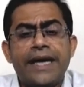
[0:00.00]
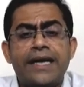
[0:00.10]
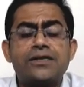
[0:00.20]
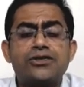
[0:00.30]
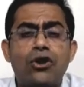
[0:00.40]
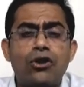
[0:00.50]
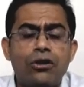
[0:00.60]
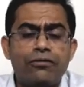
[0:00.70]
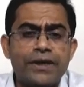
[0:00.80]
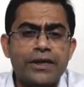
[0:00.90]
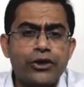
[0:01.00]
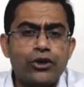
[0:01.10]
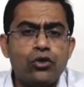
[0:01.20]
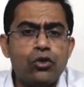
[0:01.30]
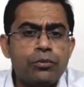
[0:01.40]
taking stock of whether
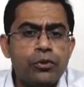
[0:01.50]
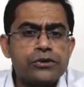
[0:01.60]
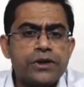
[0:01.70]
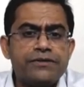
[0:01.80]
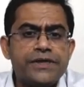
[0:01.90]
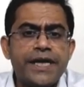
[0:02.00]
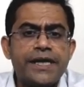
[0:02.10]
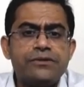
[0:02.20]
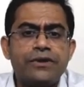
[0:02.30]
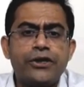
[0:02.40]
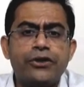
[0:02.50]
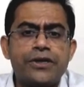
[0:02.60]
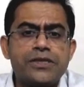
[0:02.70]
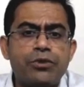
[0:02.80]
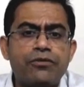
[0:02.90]
your goalposts have changed, whether
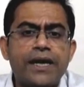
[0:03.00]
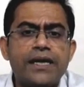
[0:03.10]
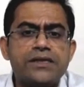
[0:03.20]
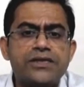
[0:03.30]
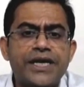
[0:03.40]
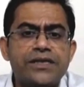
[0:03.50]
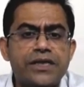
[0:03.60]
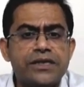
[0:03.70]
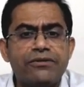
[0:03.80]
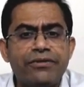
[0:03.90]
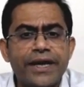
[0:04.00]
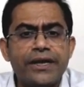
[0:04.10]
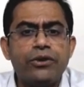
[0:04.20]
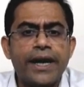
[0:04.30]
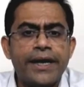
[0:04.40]
your risk profile has changed, is a
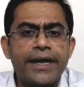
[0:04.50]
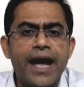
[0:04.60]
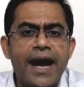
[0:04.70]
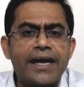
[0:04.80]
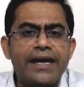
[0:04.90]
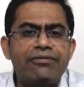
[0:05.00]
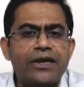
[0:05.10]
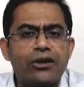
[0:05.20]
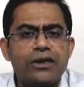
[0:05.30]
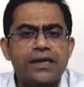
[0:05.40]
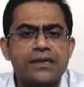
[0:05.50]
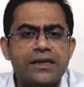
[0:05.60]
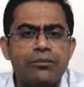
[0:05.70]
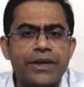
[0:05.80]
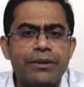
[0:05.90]
very good idea. And if at all there's
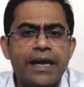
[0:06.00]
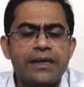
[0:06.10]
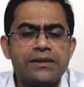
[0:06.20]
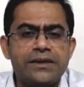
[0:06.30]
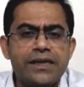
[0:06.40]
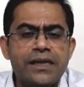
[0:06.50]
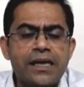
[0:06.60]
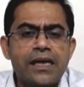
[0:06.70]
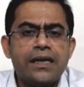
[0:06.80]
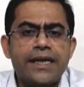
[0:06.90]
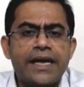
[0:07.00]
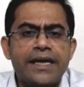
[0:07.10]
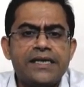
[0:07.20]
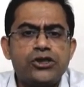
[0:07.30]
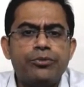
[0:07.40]
some rebalancing
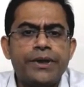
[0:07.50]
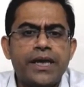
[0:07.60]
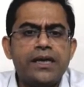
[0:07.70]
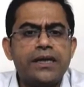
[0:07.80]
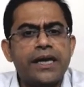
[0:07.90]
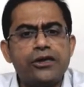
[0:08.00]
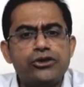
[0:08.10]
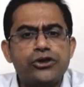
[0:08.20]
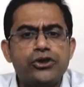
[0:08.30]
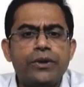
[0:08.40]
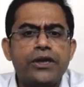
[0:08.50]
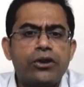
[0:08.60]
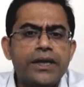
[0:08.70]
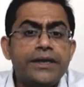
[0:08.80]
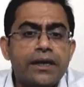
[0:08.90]
that needs to be done, then you should do it
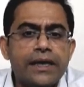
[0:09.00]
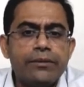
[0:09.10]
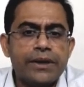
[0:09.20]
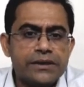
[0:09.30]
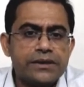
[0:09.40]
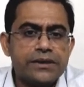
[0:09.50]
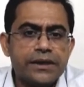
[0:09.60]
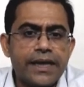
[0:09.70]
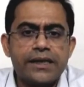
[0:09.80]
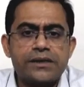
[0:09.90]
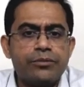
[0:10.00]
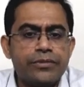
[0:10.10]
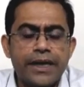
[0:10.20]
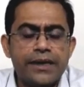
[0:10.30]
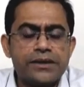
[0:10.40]
on a yearly basis. That
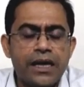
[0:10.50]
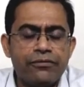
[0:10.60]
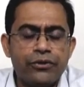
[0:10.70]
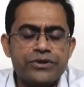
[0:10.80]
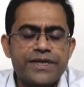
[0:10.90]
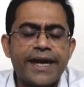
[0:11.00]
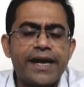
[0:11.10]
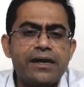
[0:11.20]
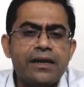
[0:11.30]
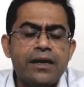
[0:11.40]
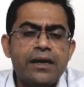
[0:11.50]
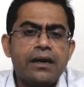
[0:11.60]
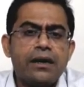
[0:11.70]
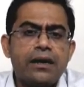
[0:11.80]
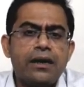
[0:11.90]
is our view. Second
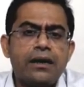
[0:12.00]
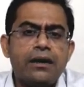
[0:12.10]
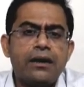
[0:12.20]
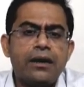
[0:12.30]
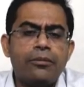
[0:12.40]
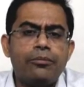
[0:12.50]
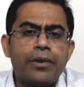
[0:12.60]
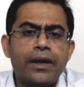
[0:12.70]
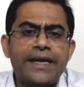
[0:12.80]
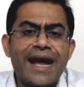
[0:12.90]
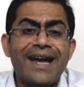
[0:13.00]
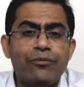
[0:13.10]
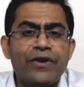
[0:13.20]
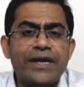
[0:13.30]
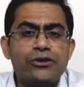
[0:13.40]

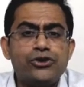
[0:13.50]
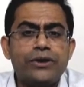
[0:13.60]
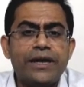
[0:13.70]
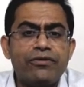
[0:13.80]
time when you should